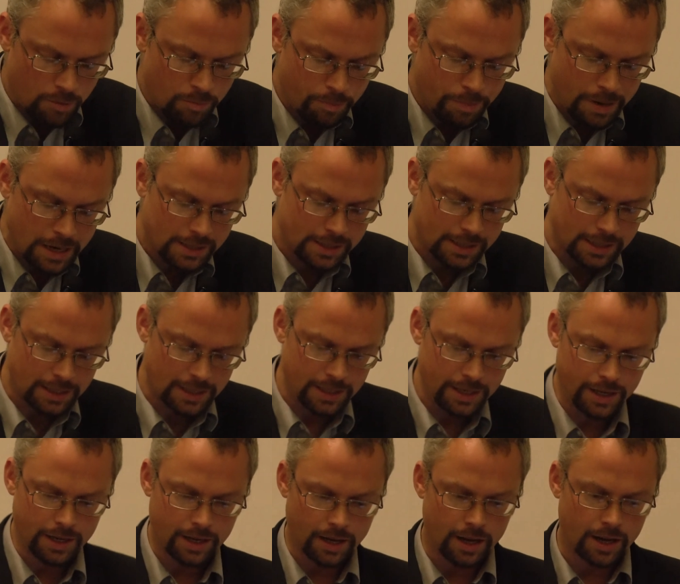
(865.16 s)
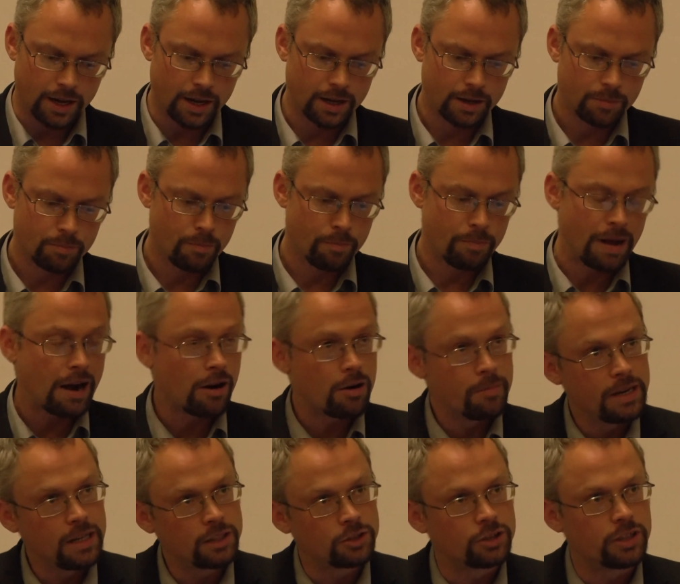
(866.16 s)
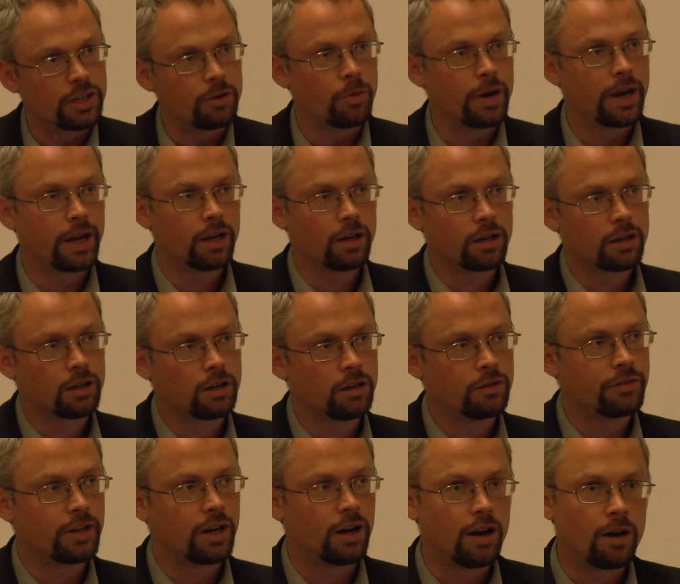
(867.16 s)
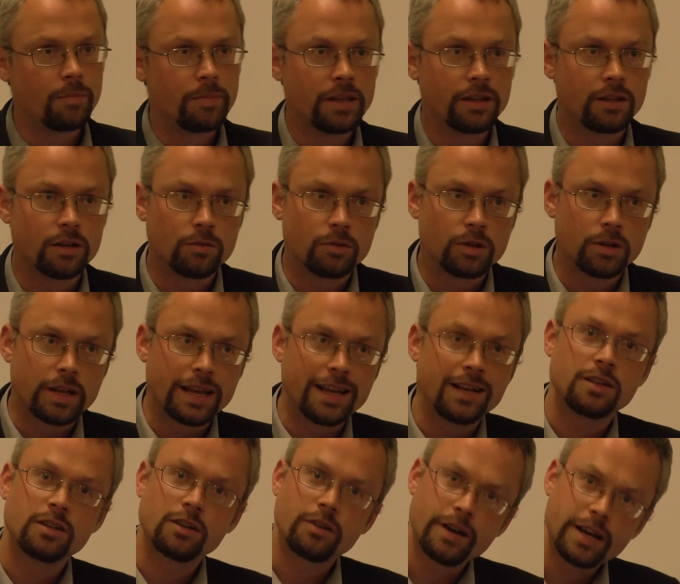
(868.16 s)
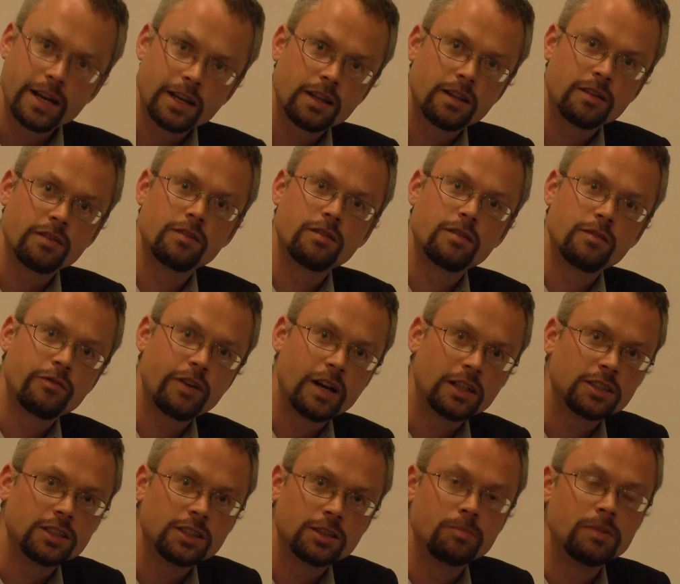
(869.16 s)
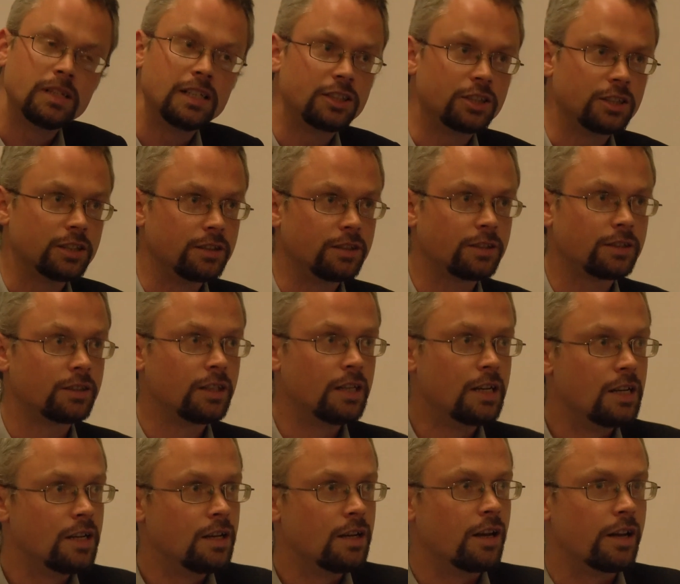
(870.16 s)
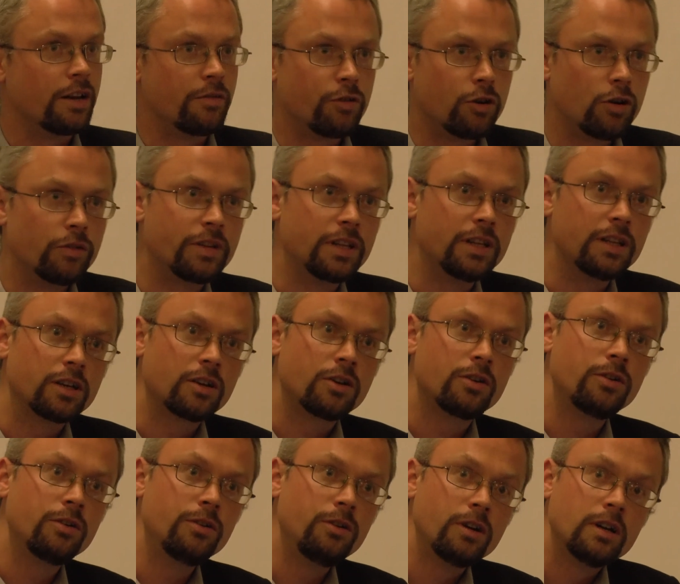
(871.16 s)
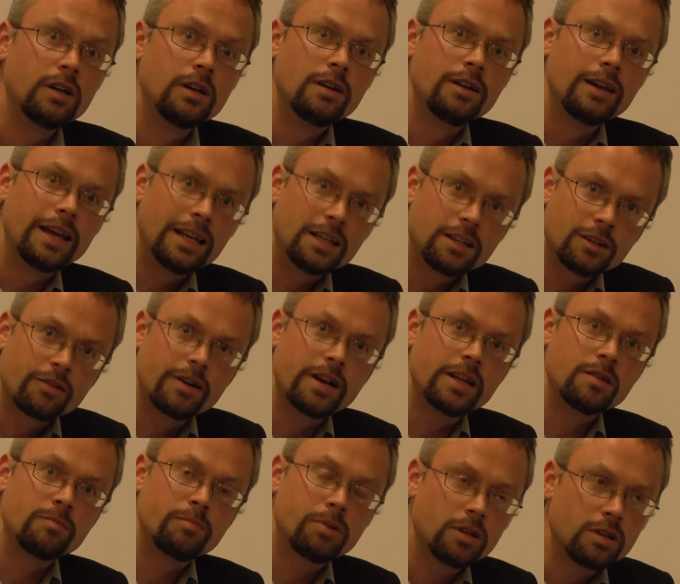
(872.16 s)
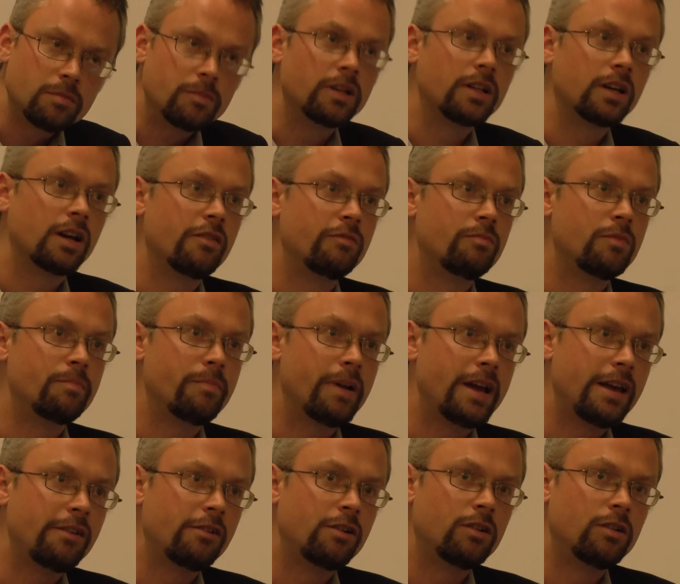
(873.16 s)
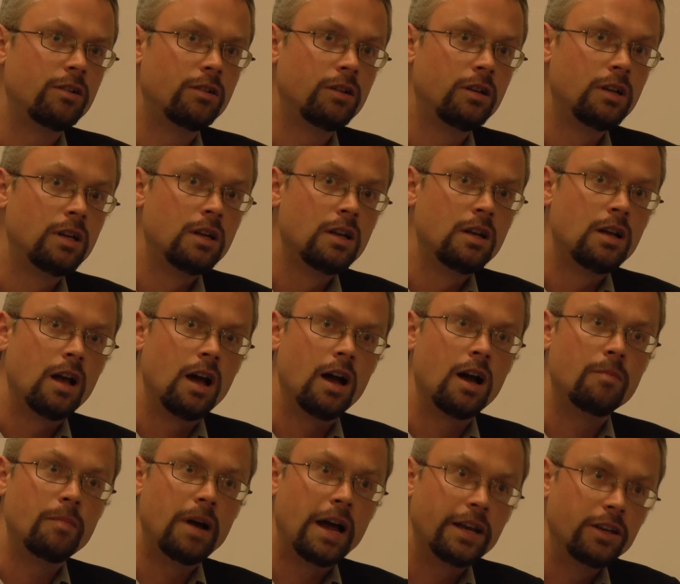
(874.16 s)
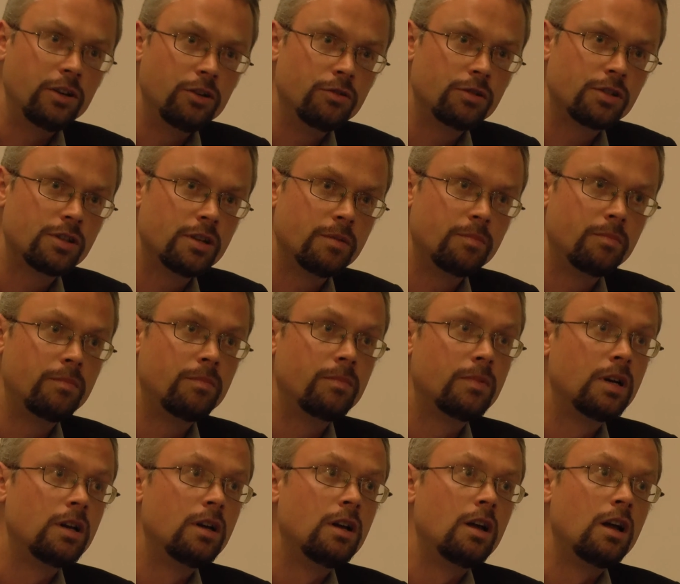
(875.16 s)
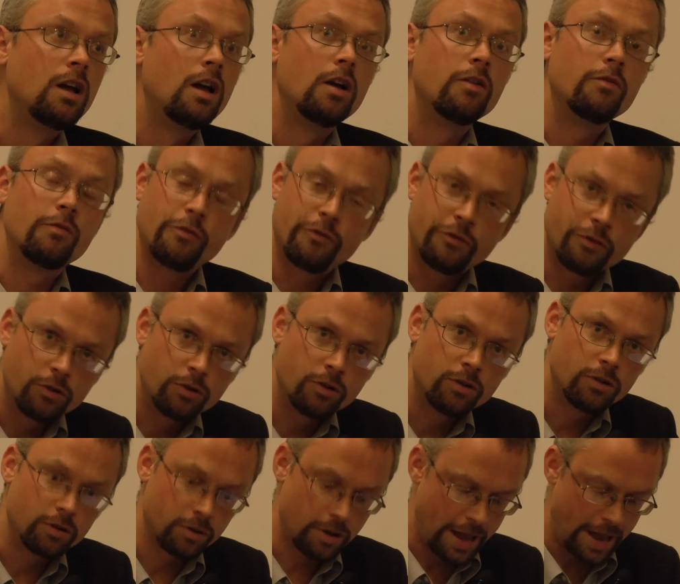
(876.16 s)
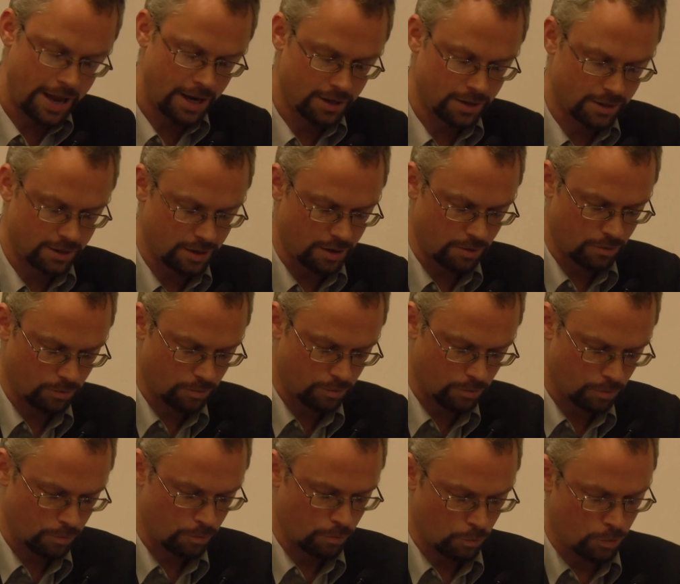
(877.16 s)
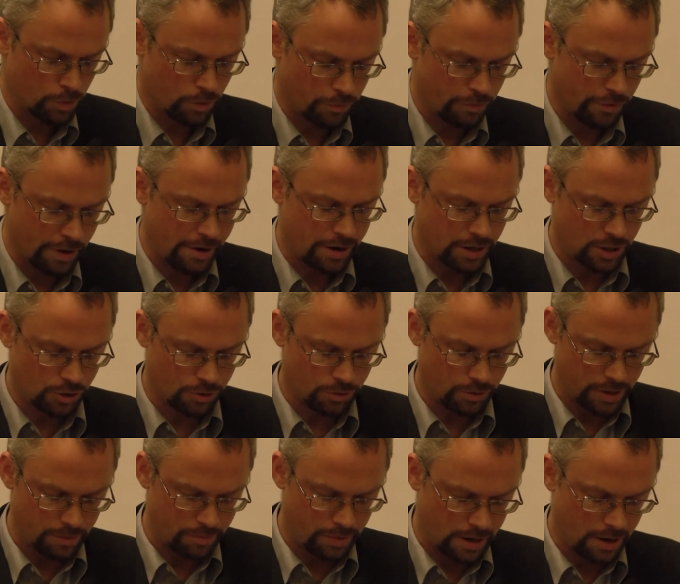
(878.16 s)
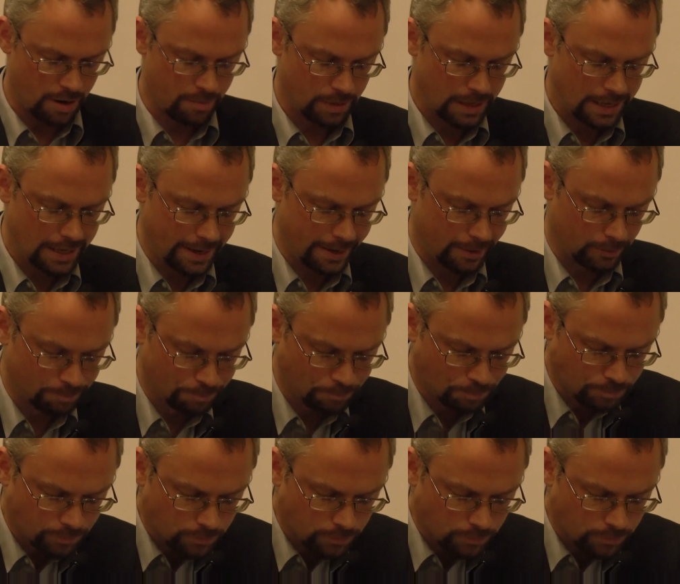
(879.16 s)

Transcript: basically a paramilitary wing of the army that would integrate the fascist militias involved in the coup, integrate them, put them on the government payroll, and use them for ends that would very shortly become clear.